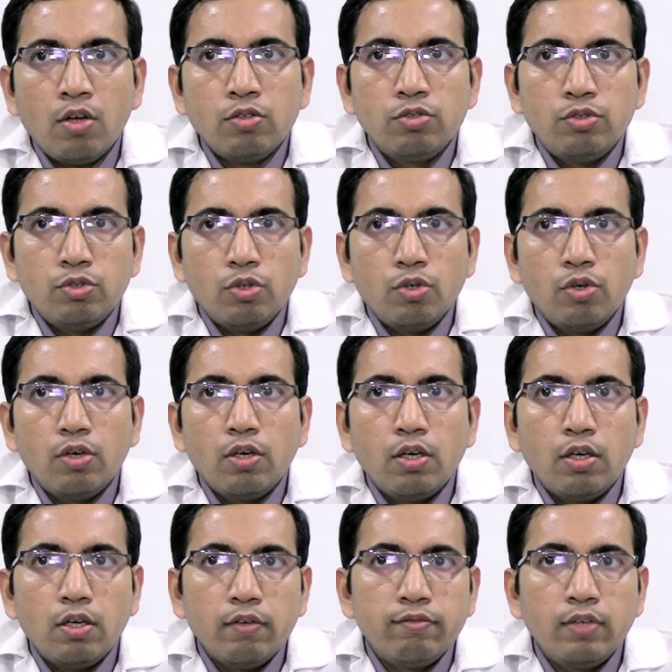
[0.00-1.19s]
So,
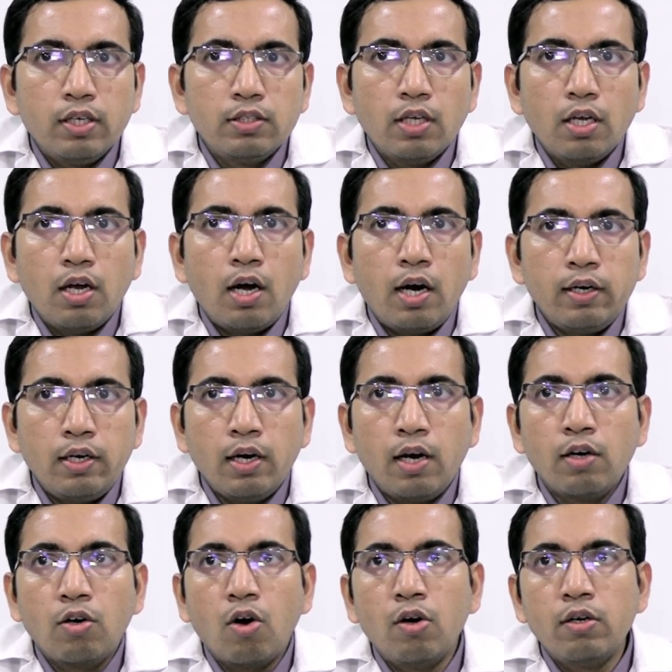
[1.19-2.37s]
if there is an
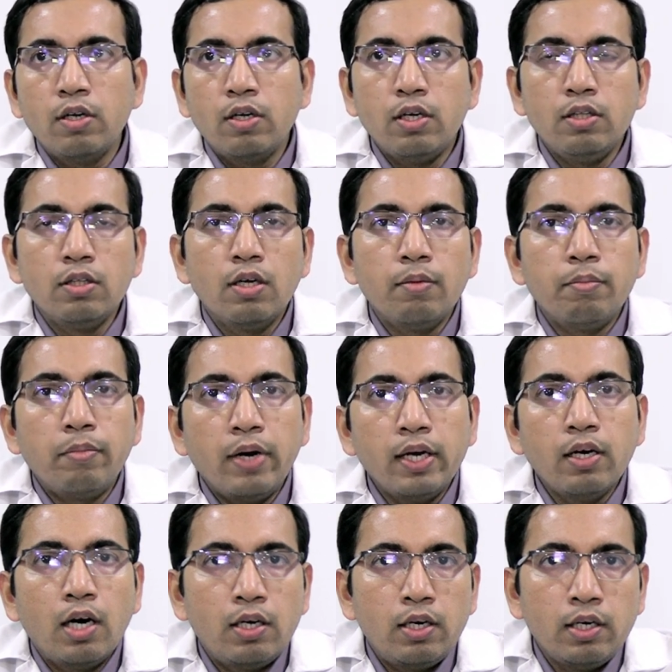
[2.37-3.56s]
arterial clot in the
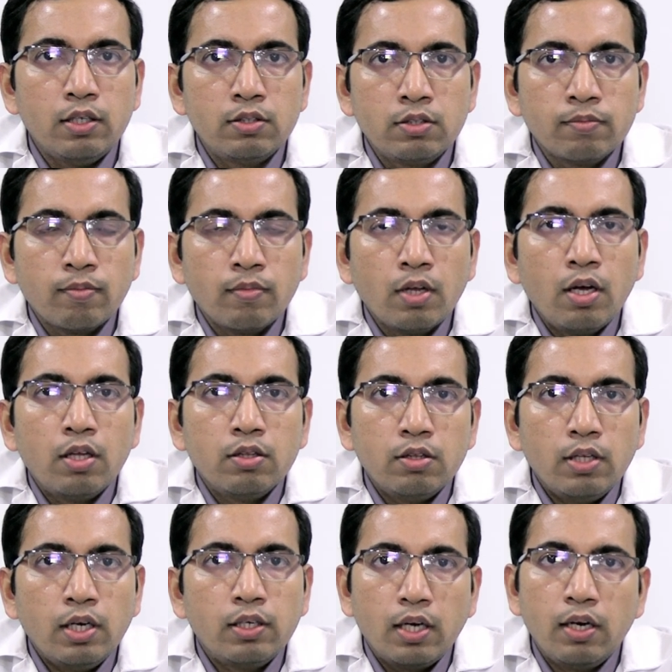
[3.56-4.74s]
brain arteries,
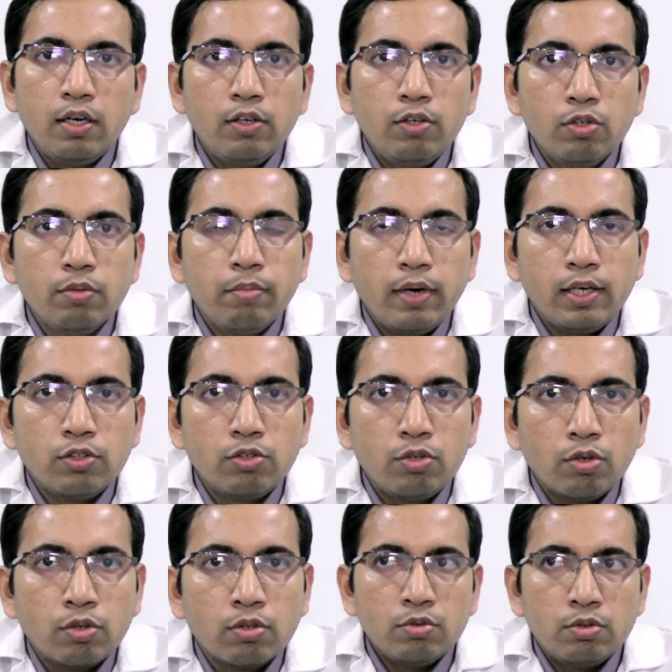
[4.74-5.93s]
that can lead to brain
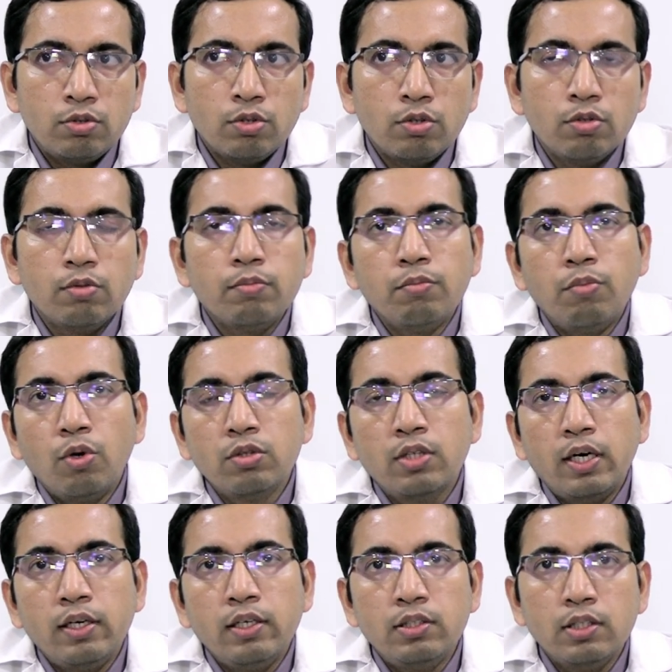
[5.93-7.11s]
stroke. So, both
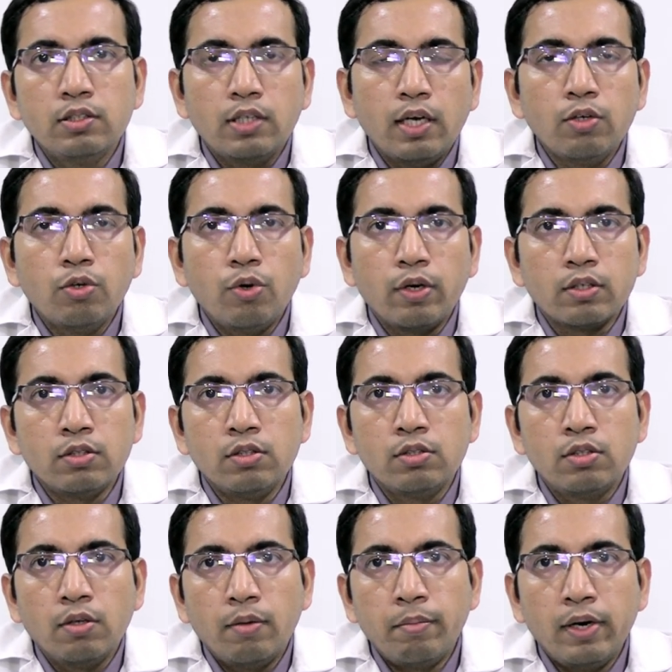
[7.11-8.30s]
conditions can
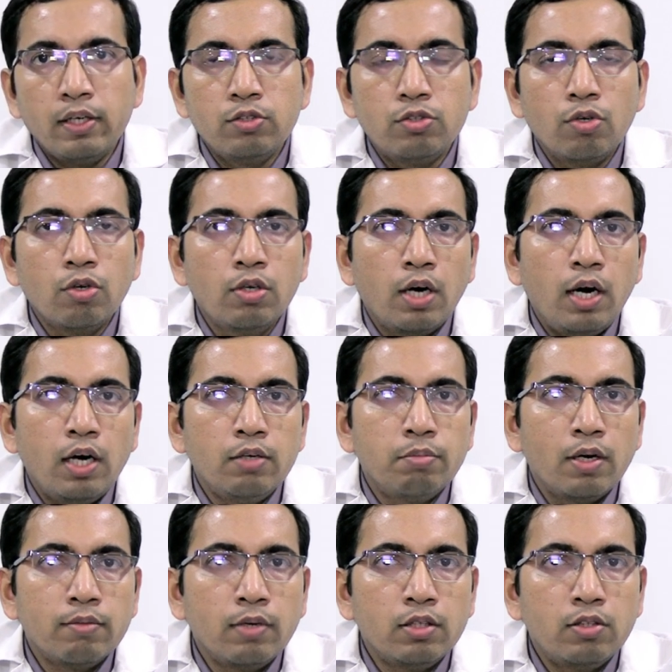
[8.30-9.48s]
coexist. Brain stroke and
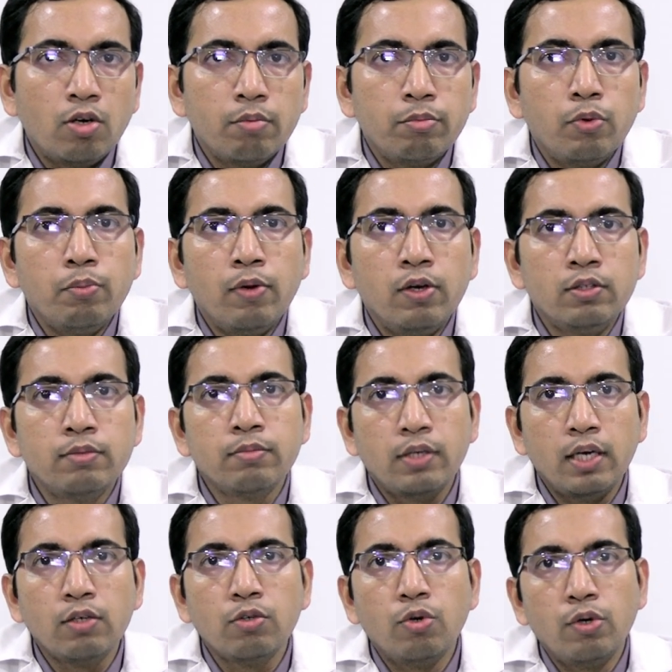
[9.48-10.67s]
pulmonary thromboembolism
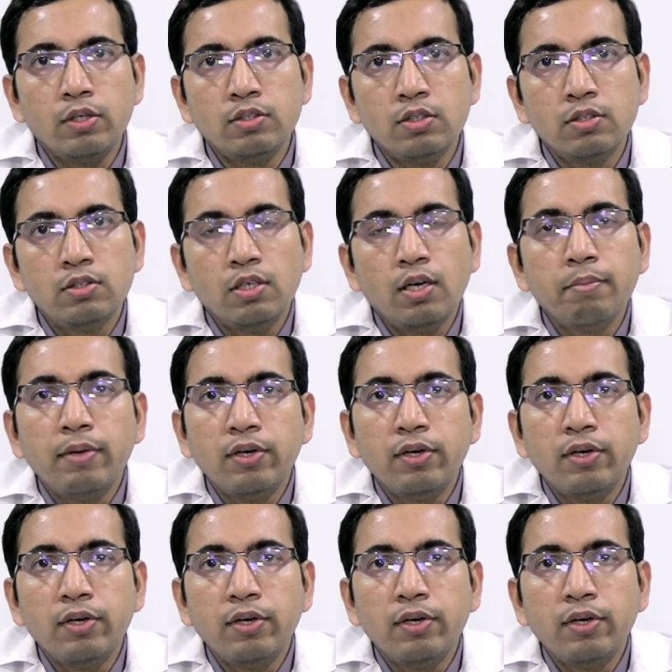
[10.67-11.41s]
can coexist in a